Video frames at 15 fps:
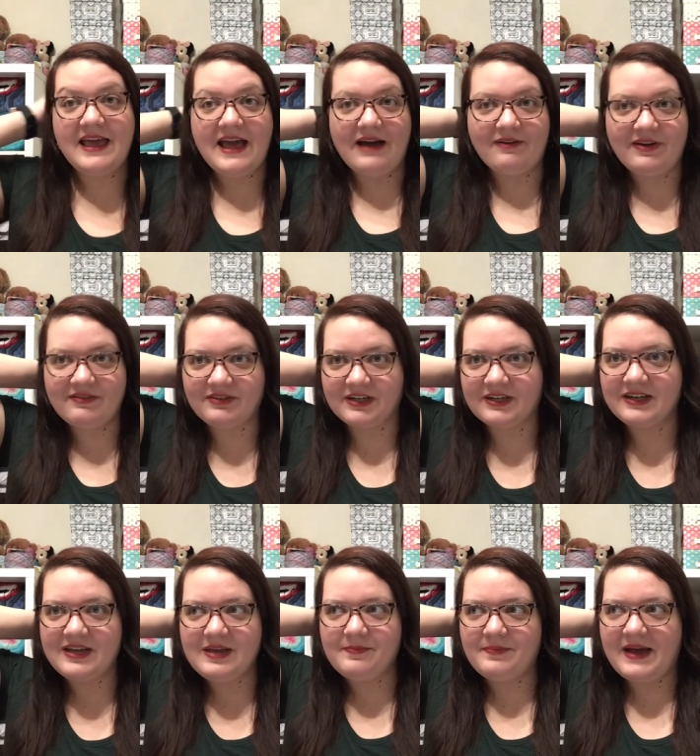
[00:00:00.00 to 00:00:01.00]
however,
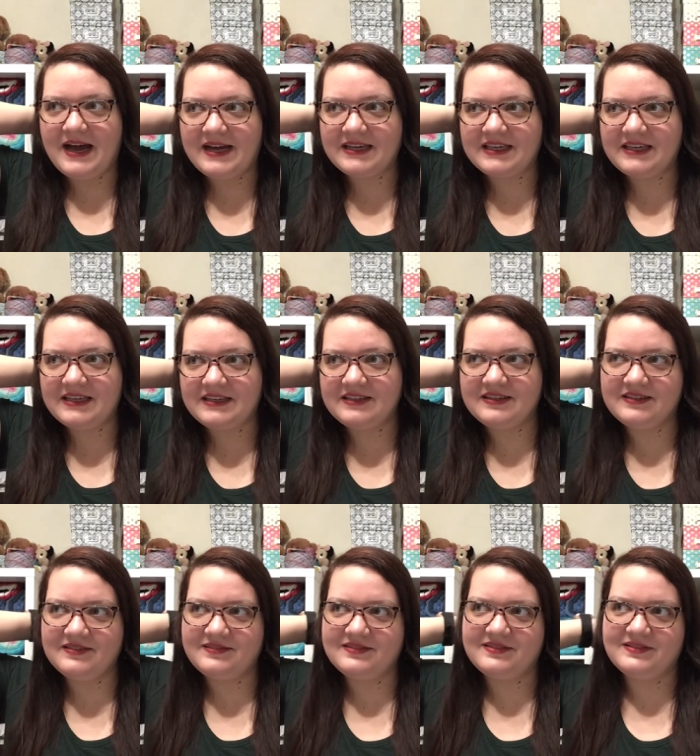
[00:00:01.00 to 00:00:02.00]
back
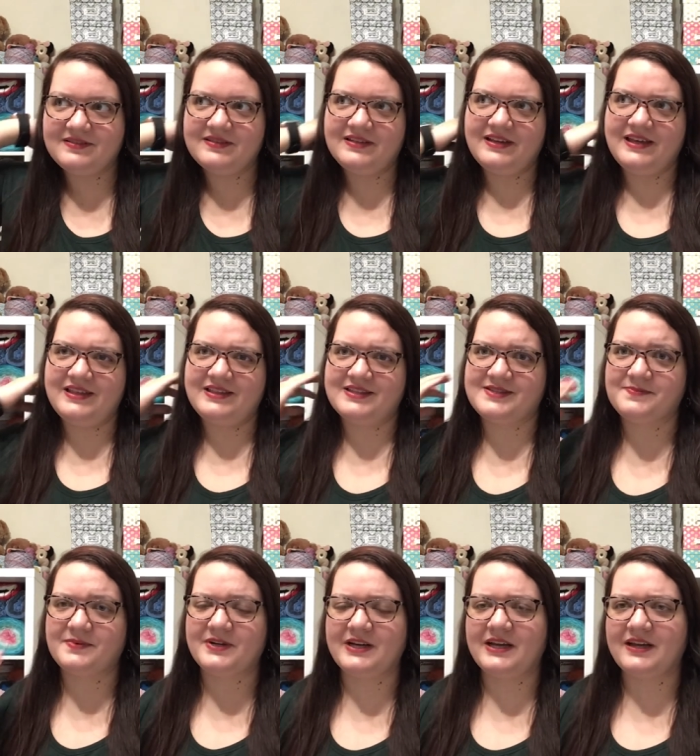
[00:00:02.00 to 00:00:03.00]
in the
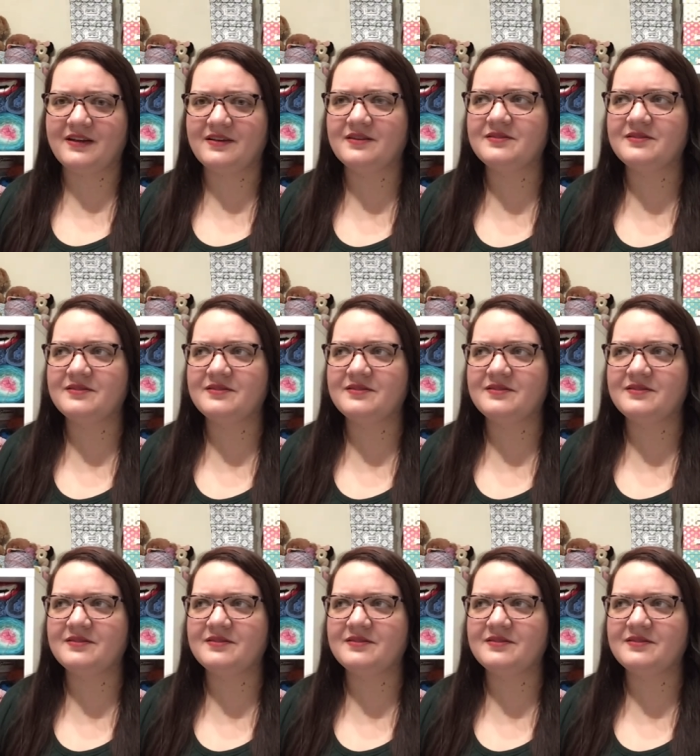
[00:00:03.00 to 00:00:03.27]
spring,